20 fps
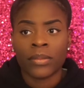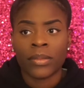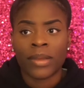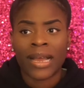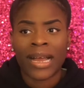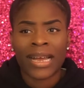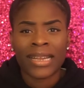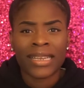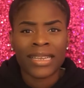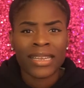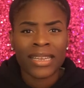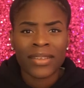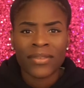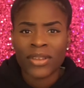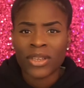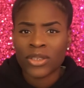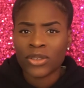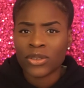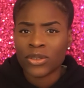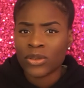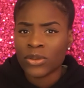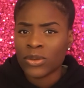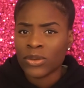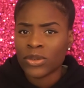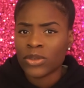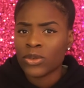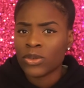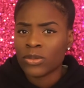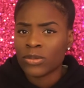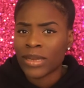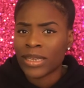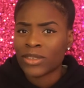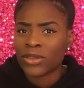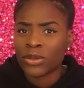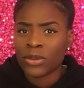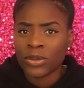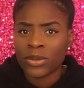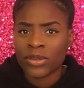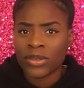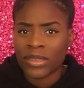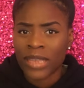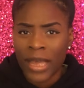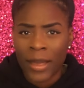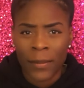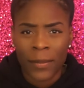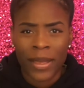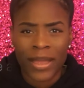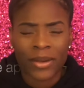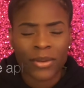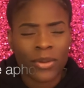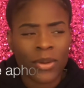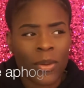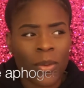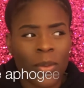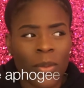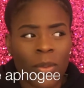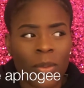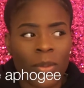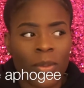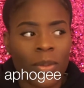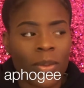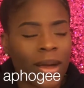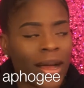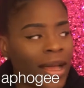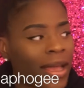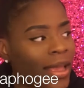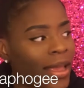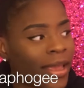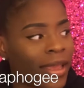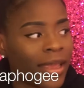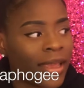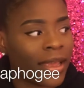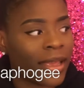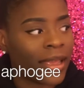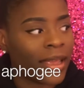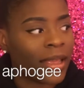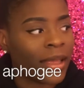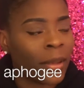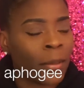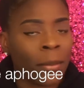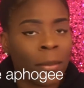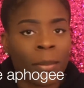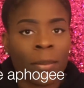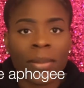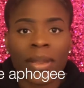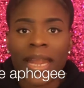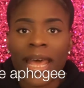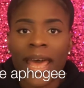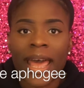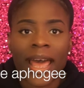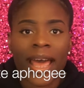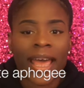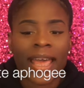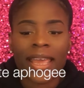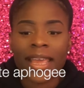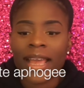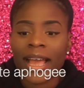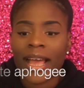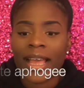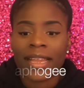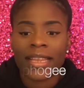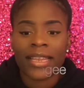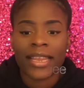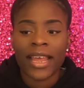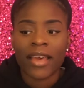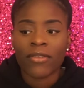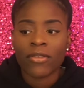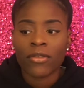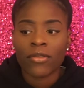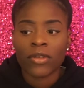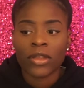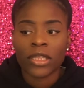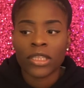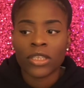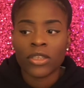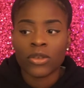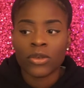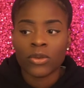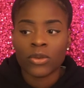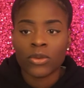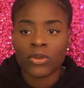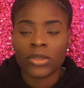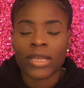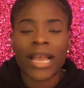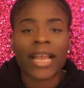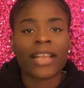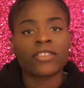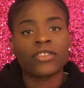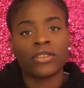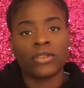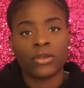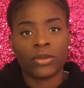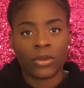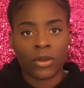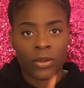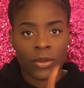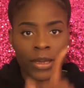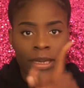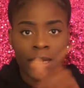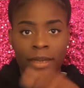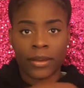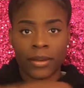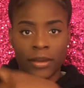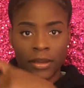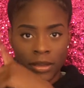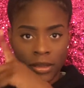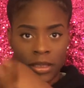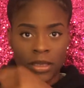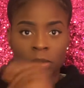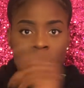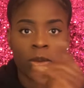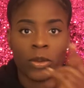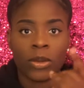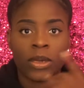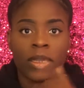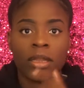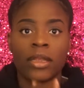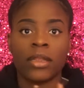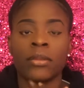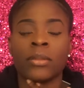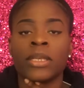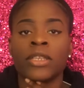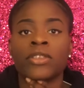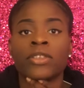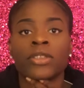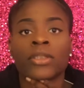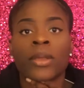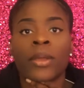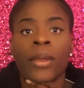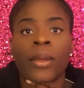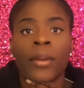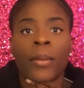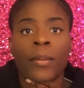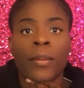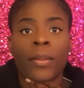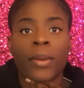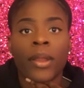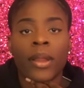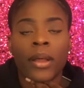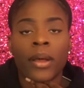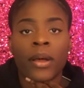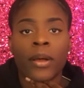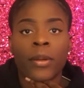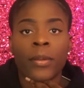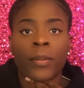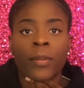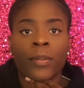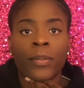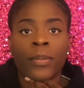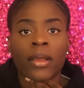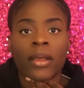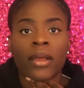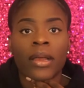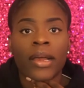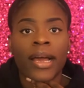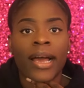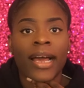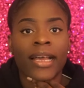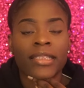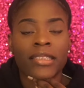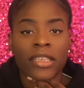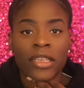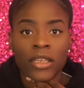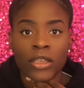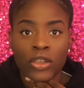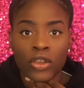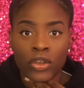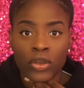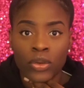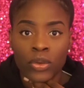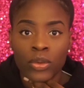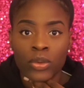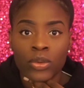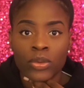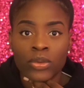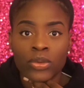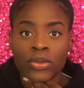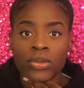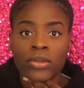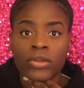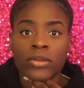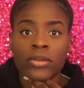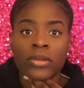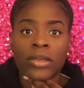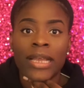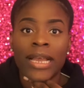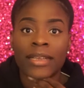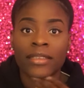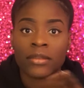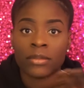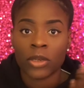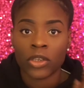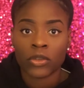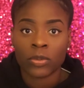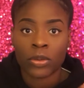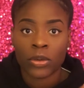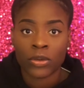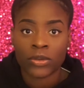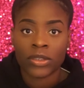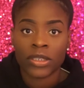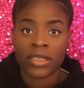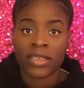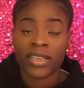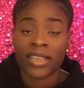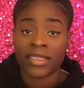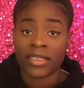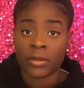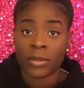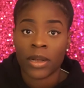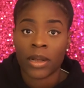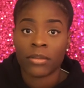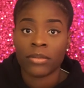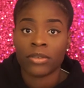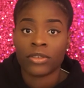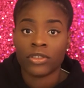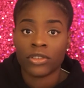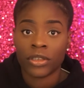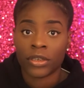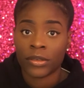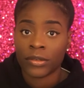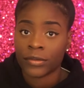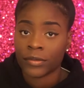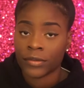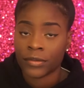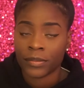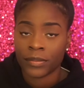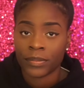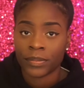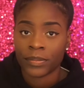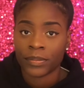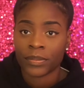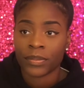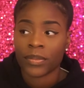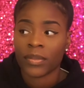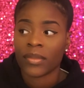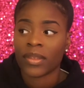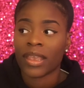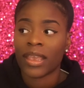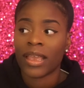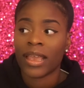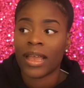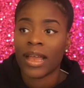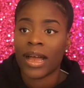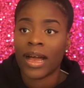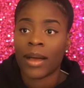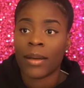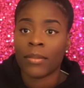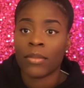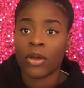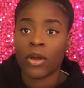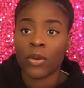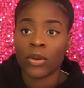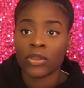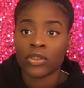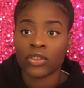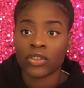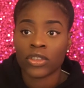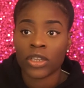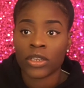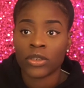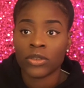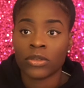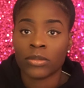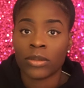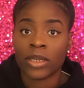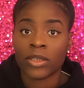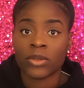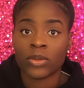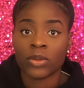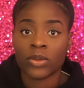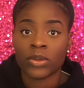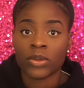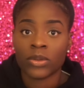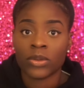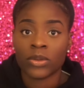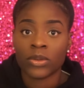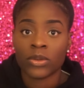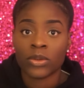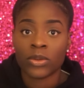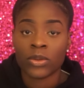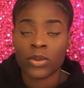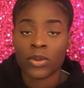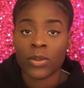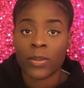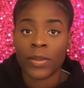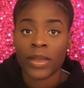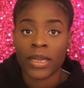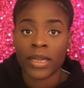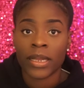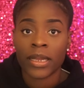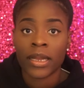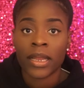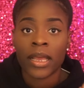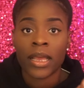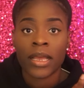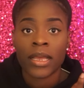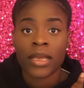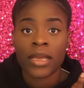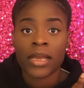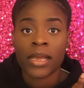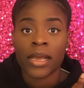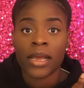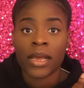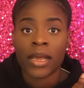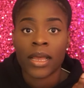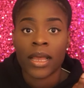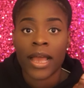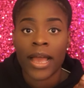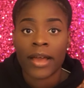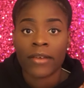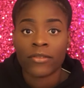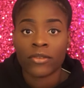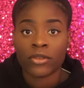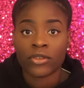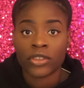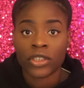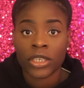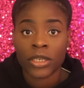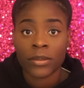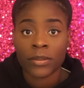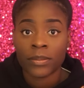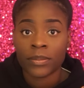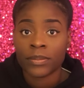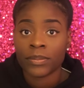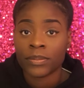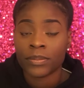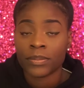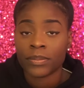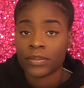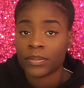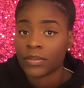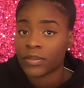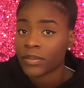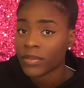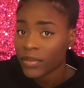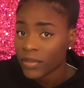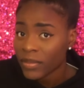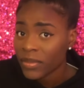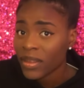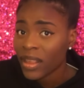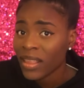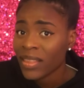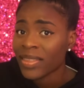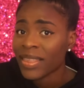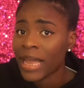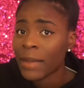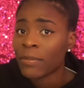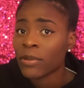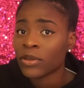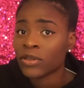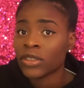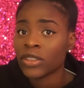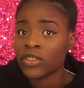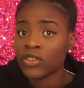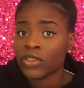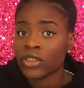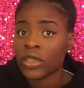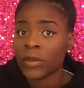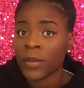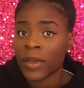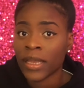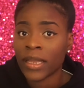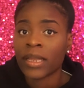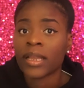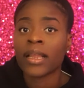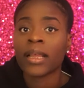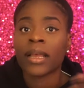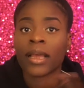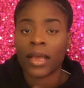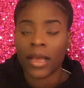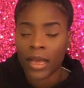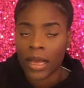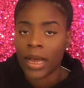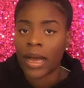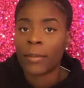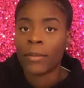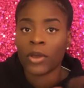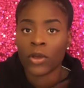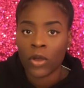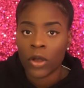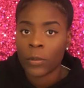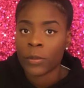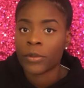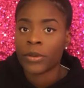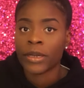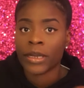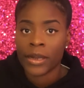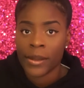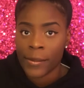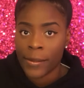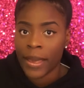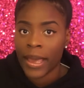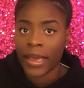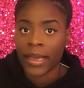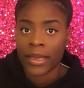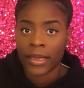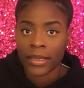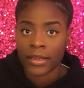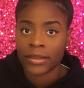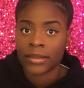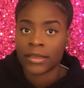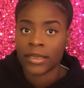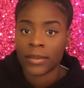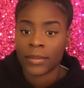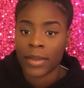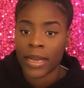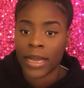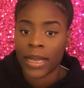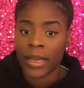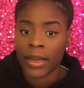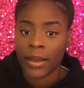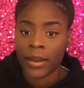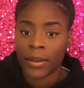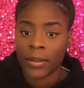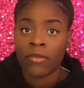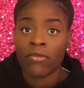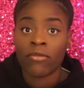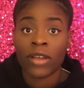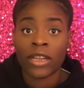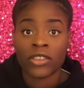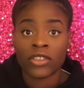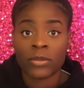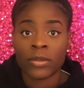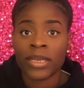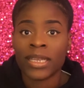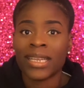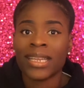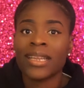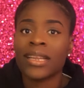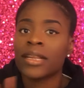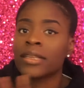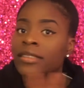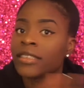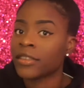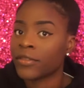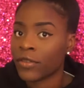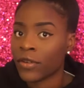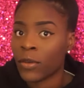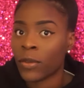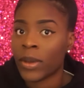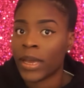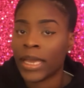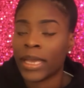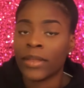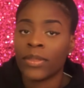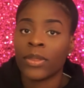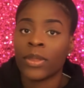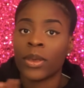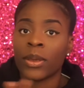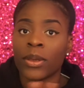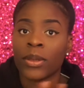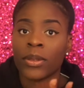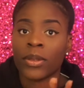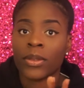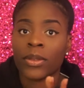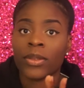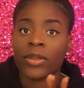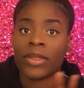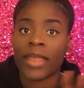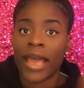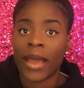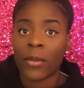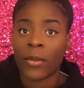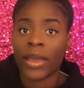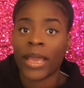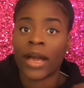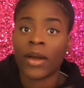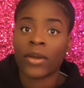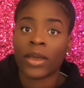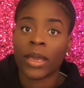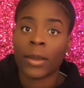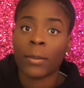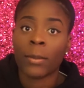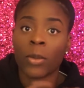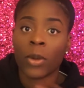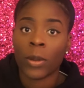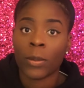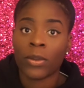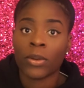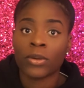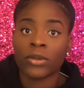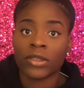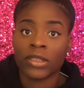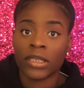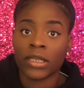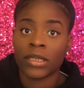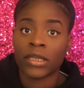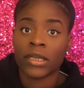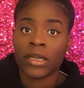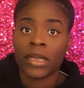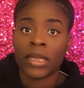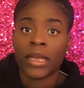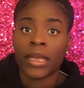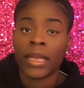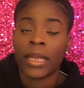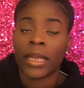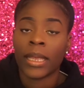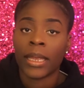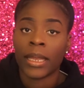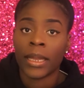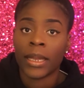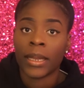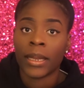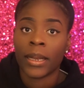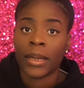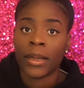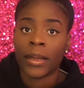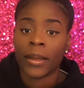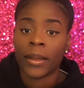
I didn't even use my 2-step. I don't know why. But I never really use, I actually do know why. It's gonna be one of the other majors. But I didn't use as much protein as I probably should have. I'm going to start my 2-minute Afro-G. That protein treatment, I'm incorporating it back into my regimen in a different way. That way I'll get more protein in